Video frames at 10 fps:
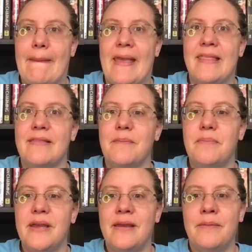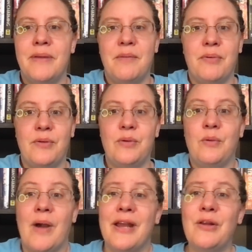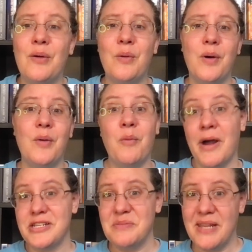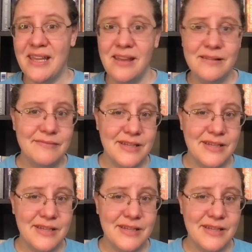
I think the big people who I know watch me,